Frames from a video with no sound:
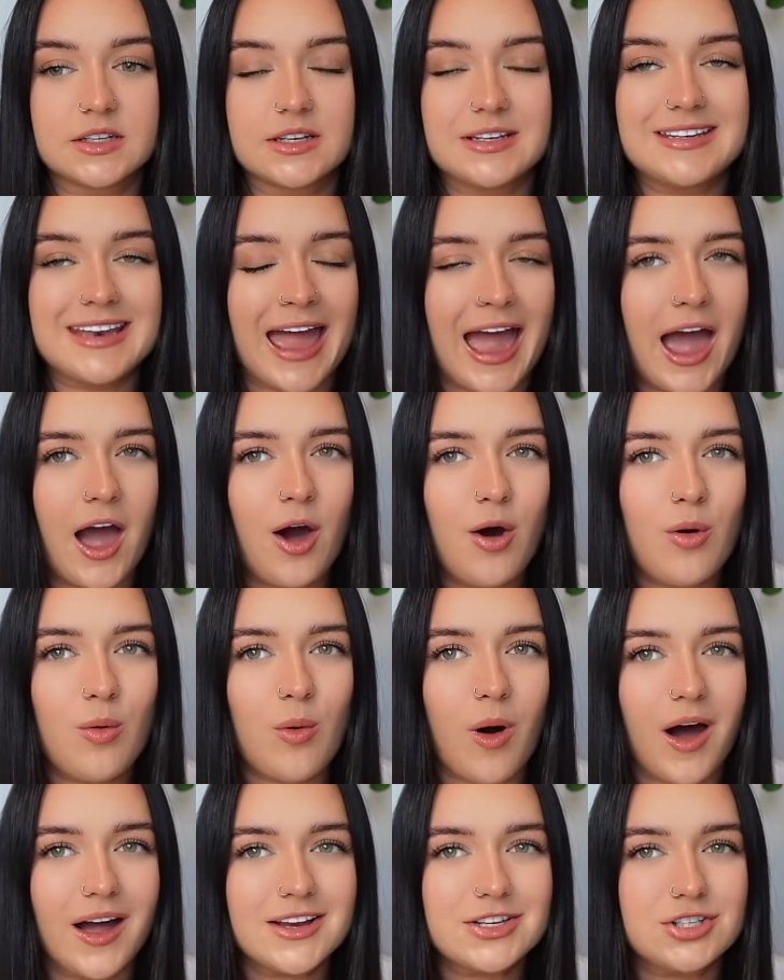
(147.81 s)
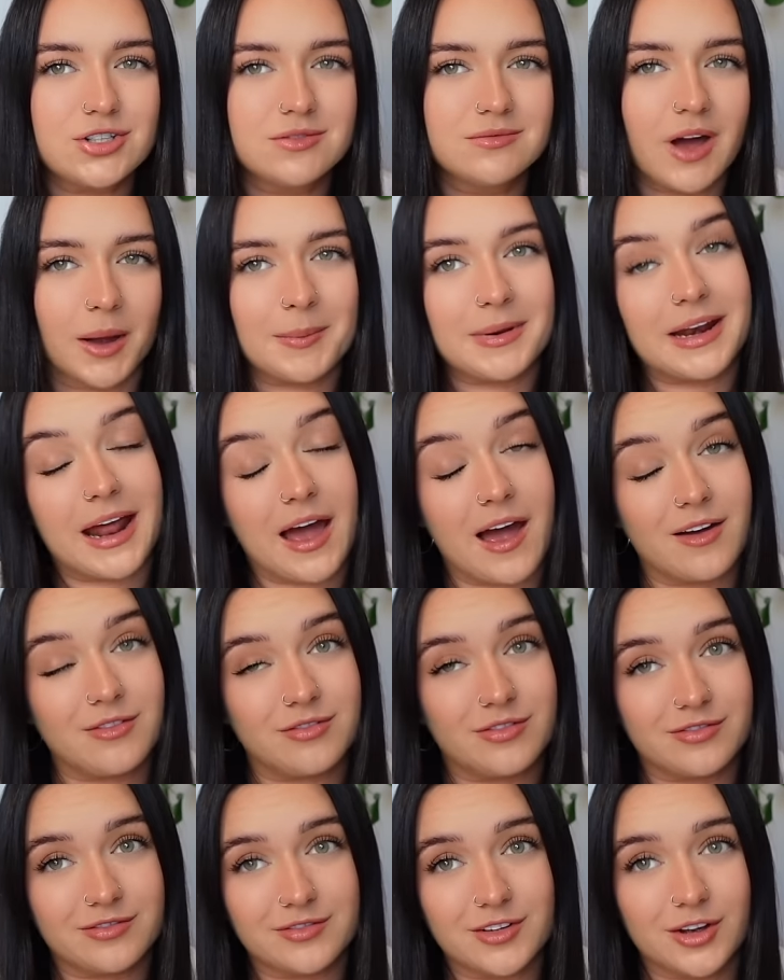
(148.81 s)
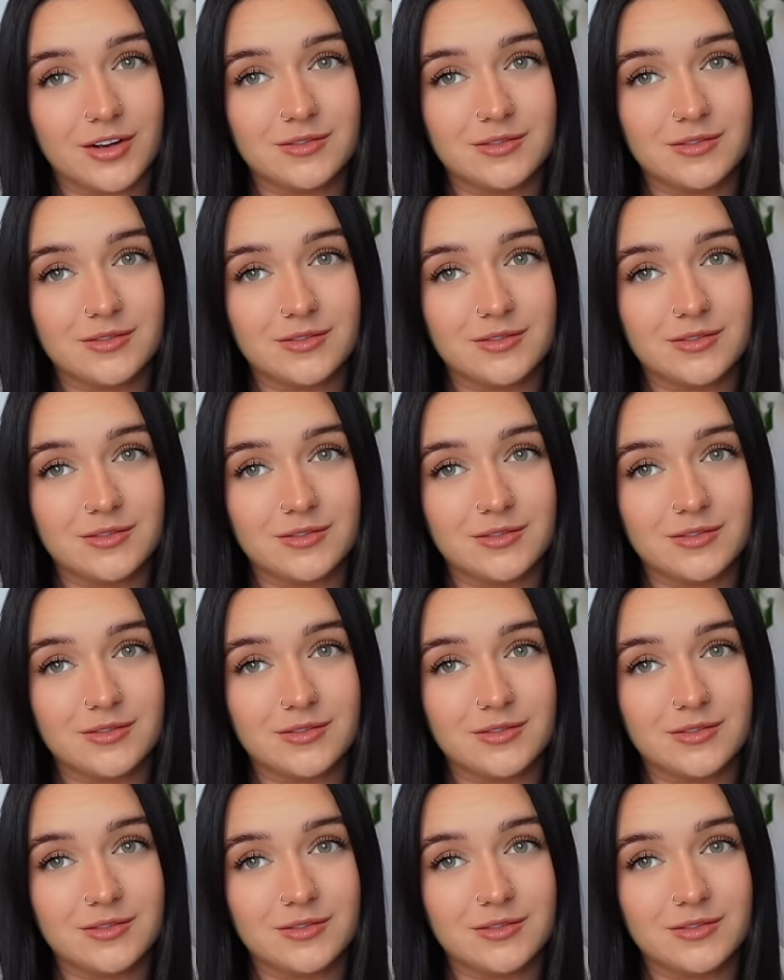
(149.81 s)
now I mean, I have